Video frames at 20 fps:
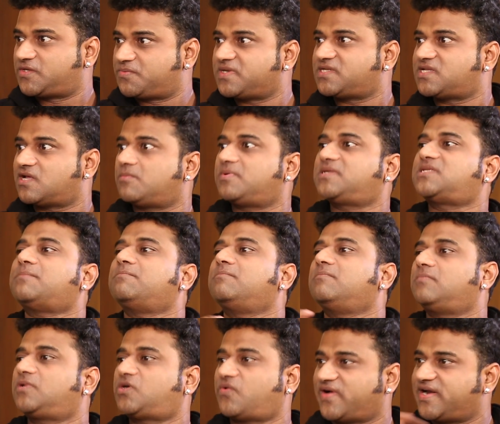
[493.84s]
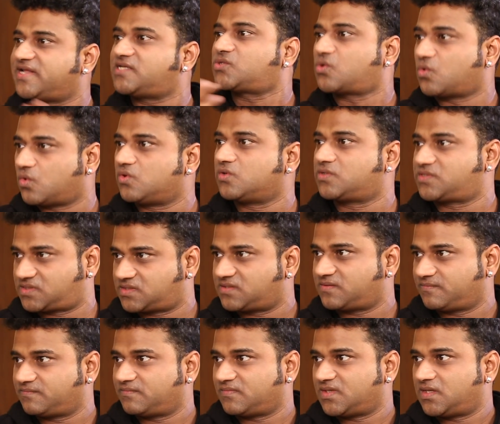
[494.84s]
Which means there will be some 20
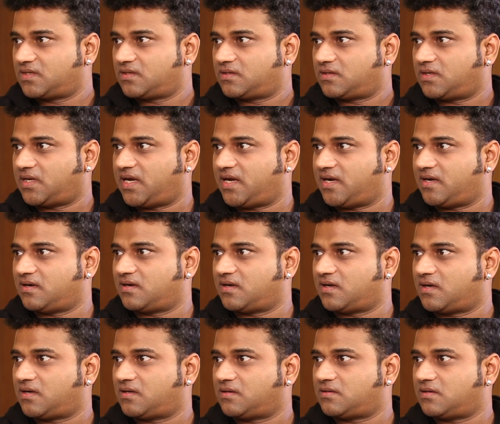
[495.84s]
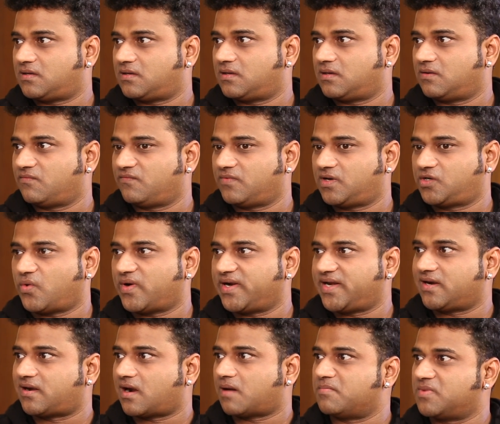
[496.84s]
schools and
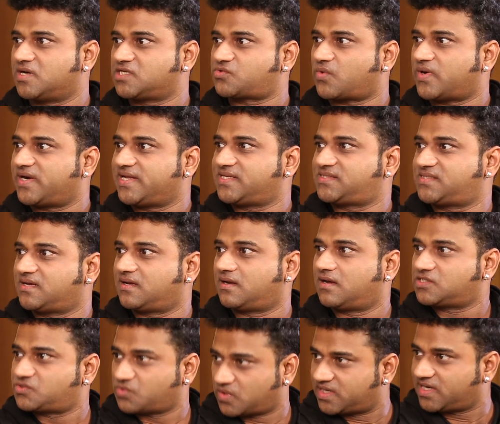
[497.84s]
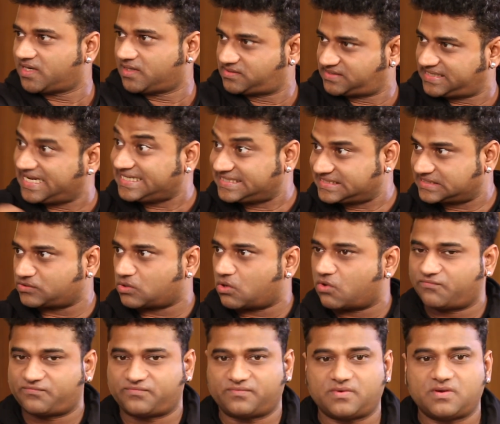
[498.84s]
20 drummers, 20 singers, 20 sets
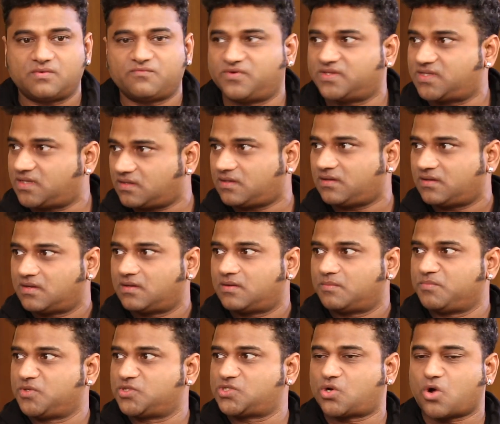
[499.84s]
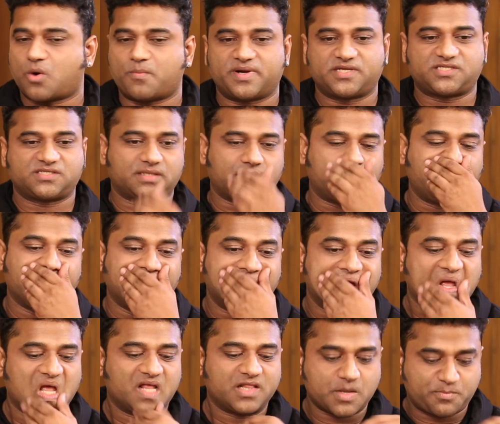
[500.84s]
of for the music competition that
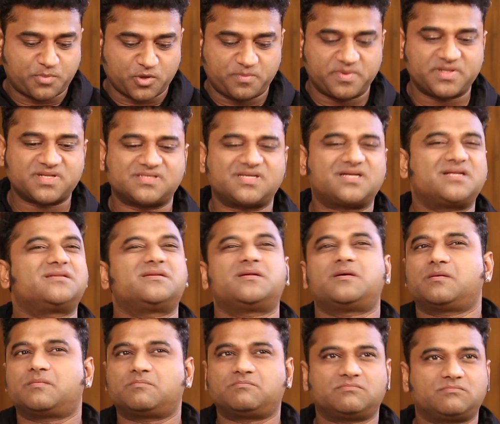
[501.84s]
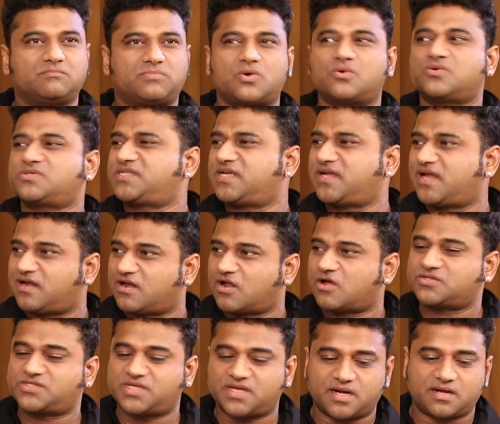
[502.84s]
day. They put me in the center. Bro, sing it
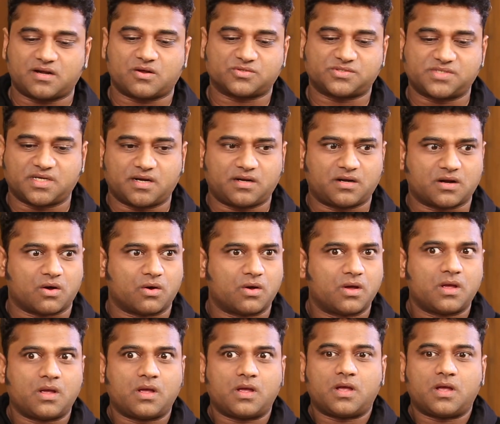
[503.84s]
now.